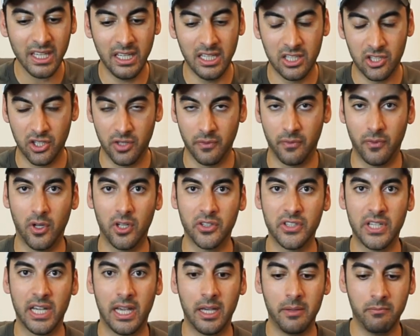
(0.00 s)
it's the fall
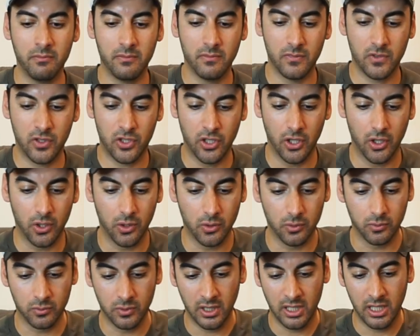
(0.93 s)
time.
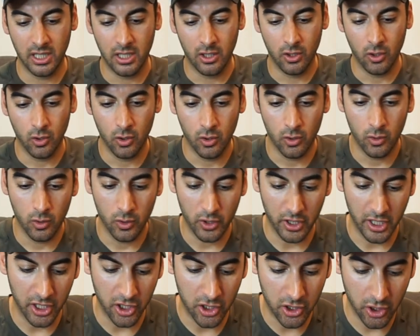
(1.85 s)
So
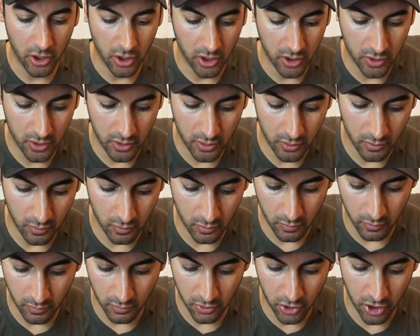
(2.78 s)
it took,
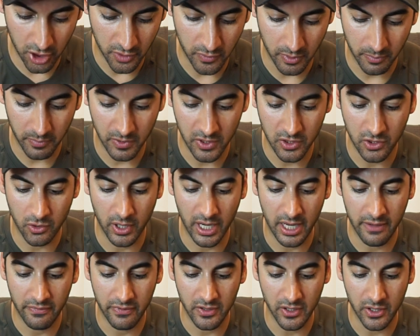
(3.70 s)
just from this
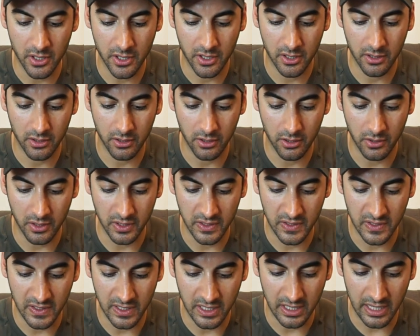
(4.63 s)
graph here, you could
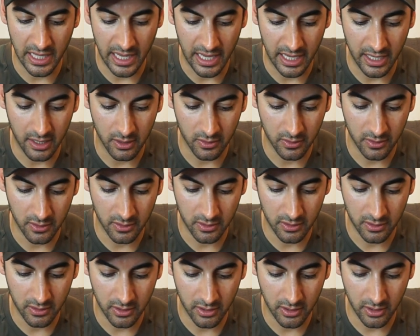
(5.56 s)
see that
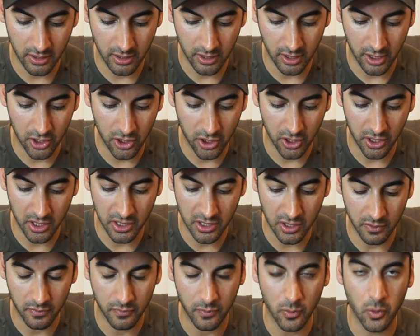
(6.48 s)
it took
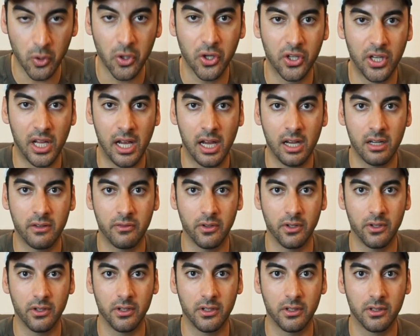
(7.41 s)
until four o'clock
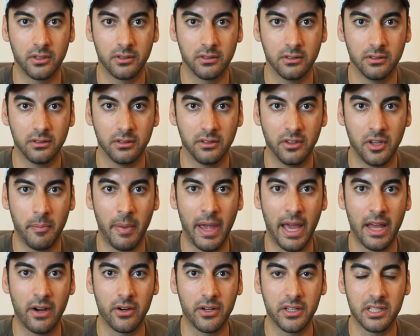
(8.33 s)
for the
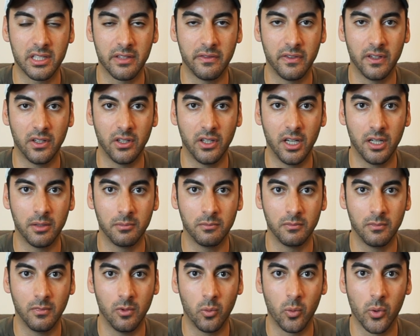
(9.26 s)
batteries to fill
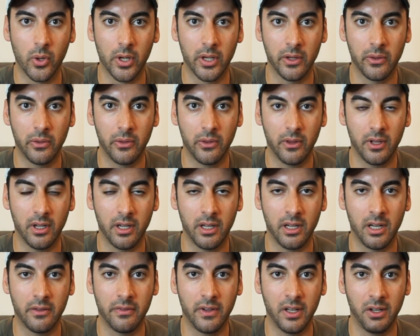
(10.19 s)
up with
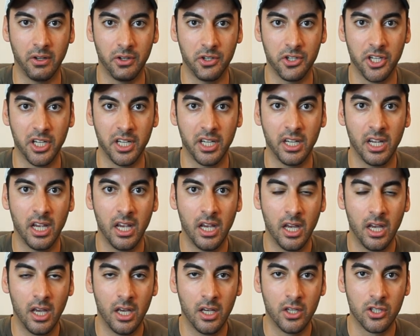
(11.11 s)
enough energy.
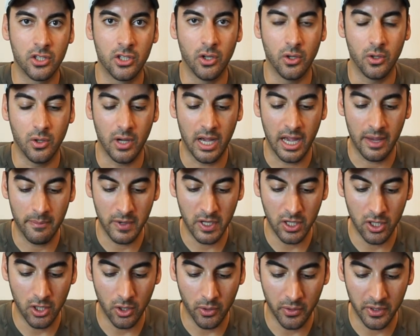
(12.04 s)
So I've
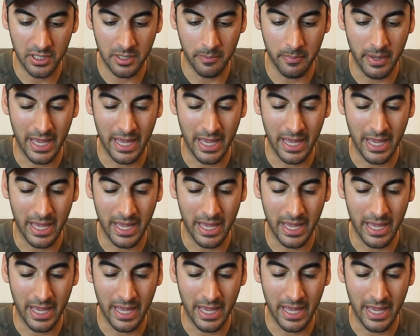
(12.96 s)
been going to